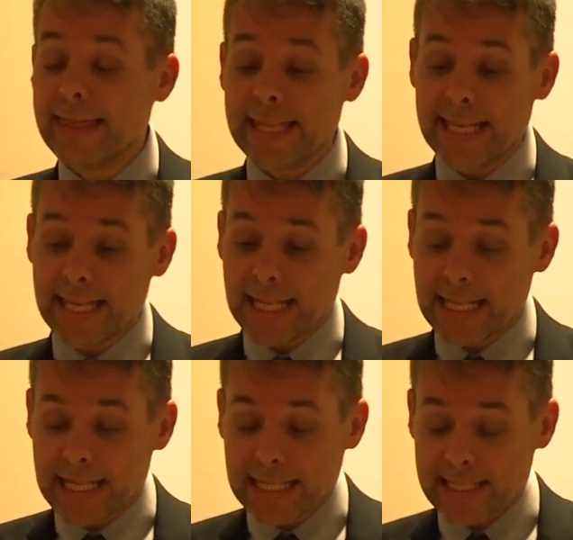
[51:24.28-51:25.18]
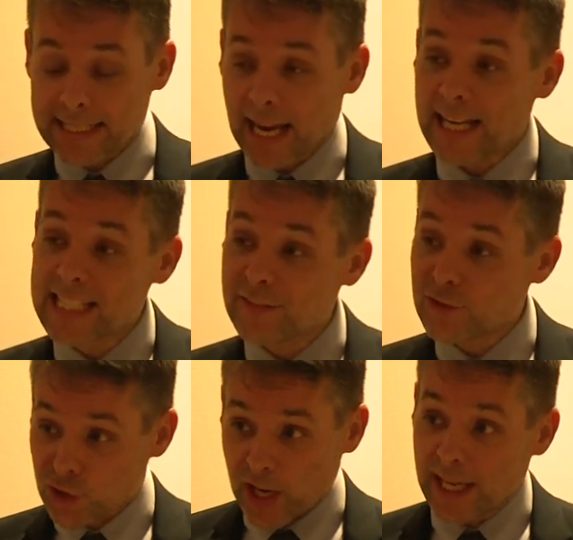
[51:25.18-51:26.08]
The decisive
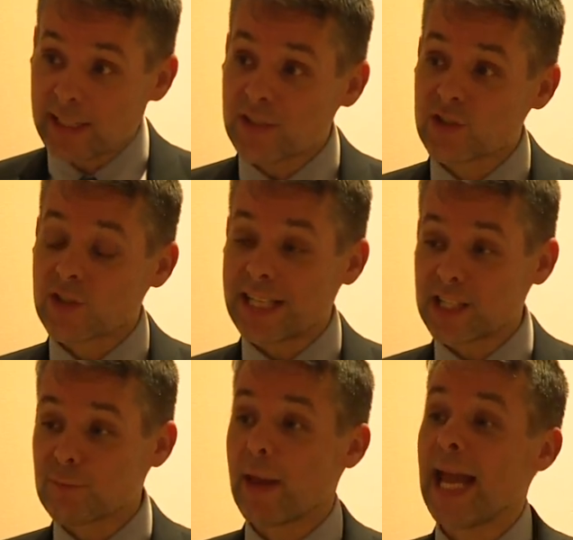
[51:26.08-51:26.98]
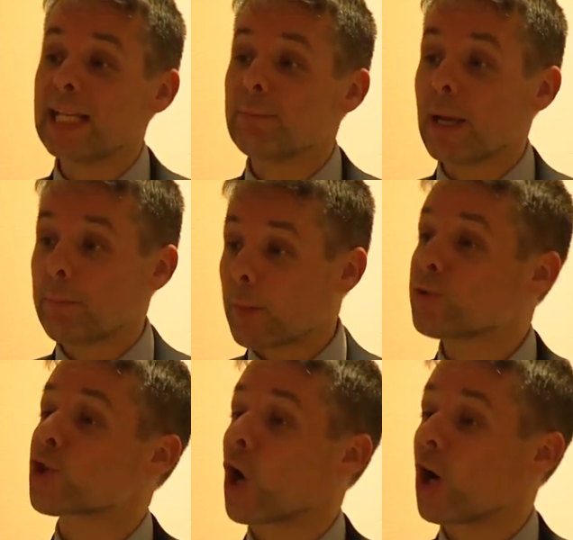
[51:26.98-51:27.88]
change is made by
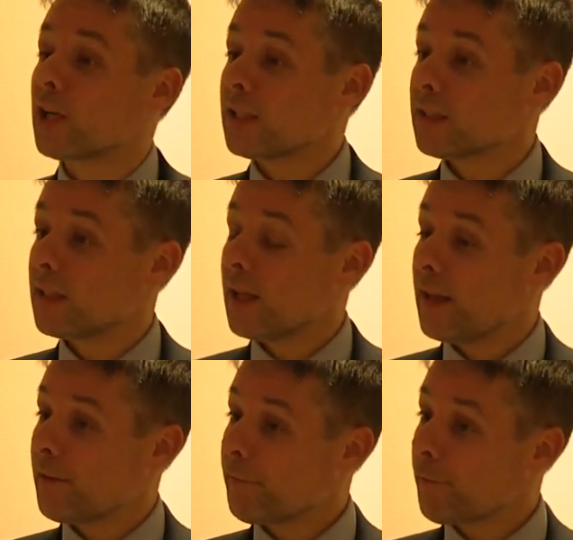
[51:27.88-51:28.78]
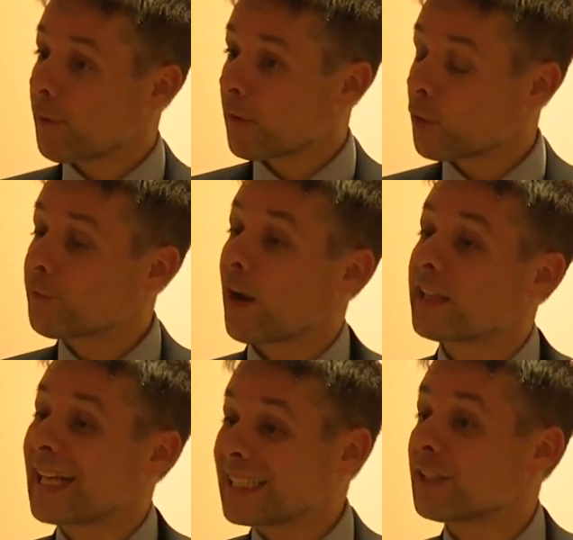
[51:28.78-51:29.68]
Pope John for Good
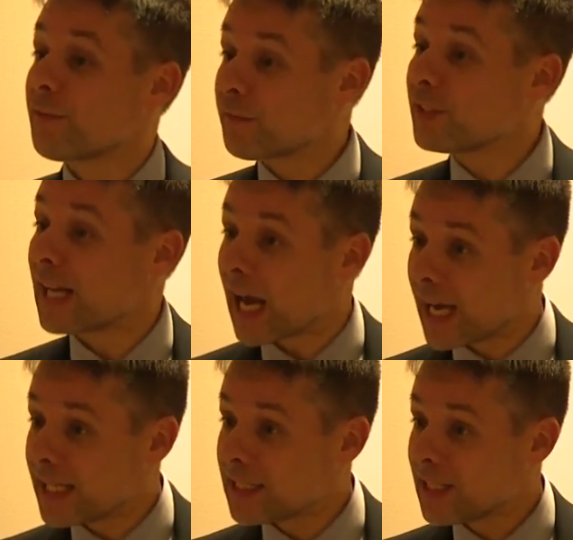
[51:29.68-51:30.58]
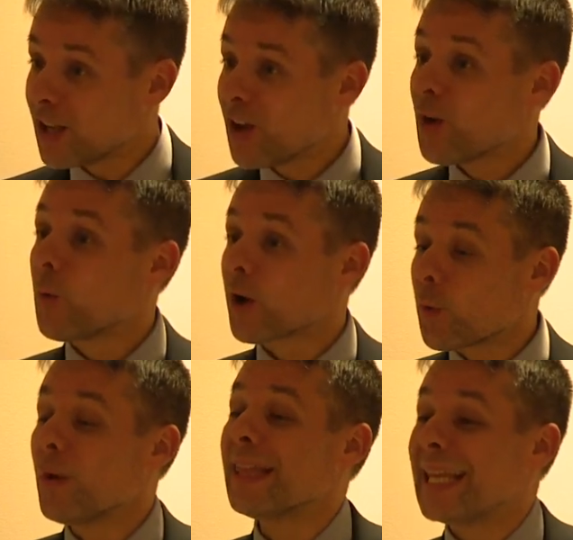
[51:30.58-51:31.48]
Friday 1959, where
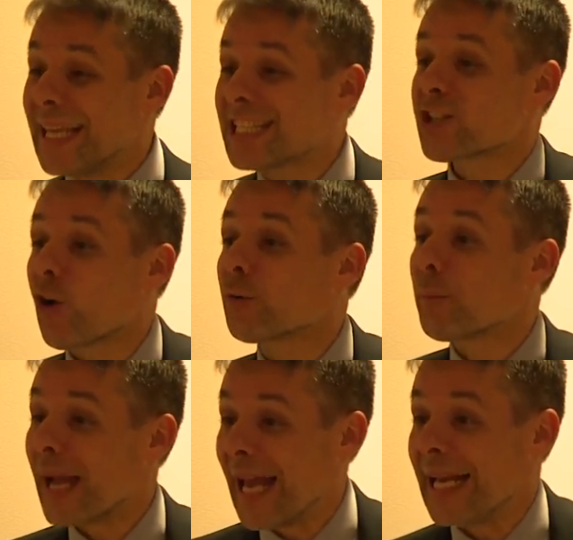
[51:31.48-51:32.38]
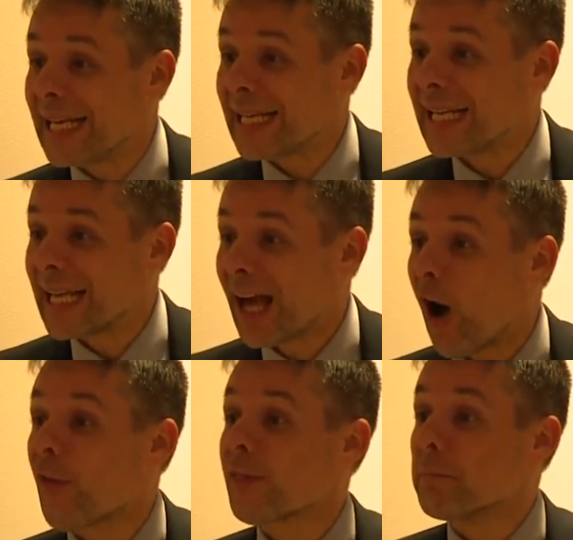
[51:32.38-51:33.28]
with his own pen
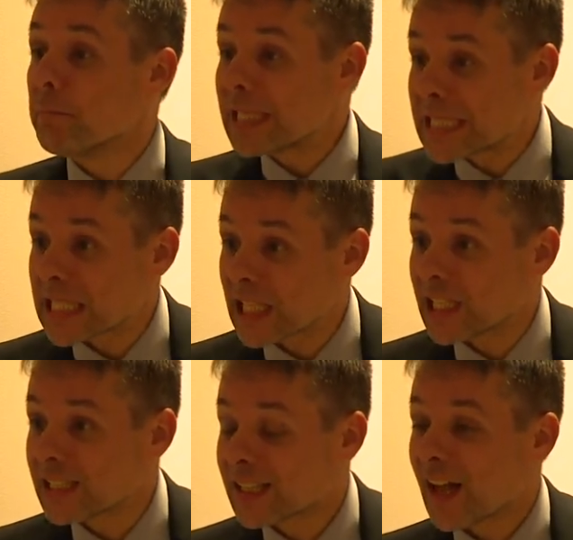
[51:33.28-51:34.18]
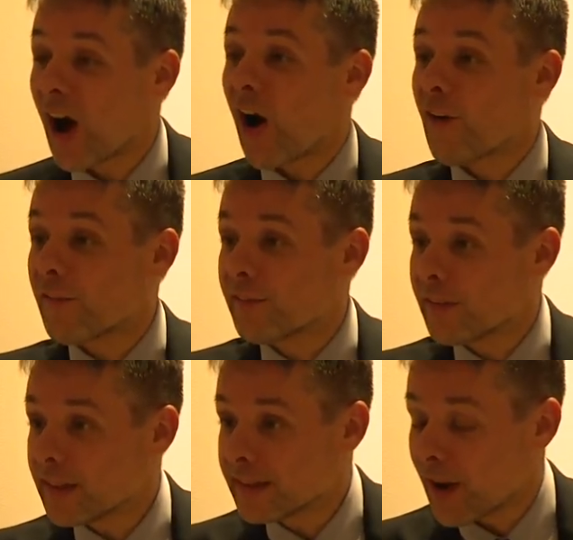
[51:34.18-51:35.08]
on the missal of,
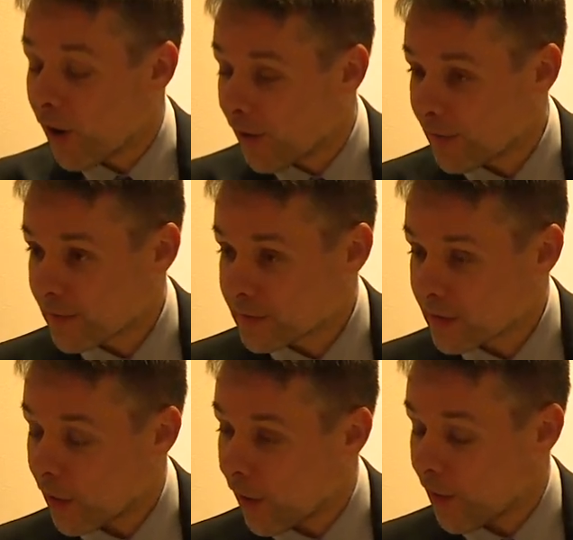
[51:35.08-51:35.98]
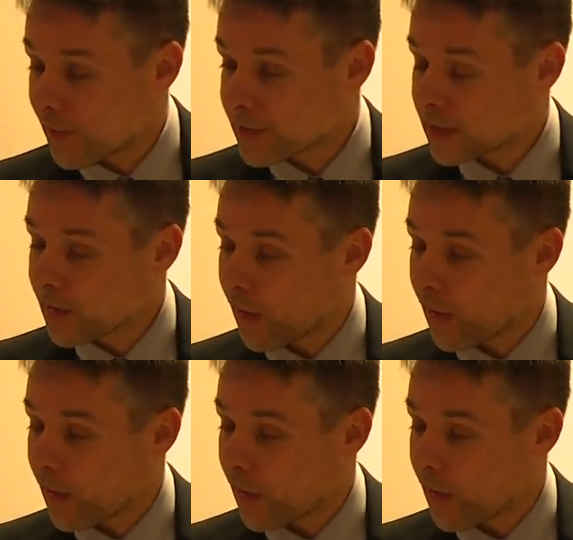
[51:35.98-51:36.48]
of, of,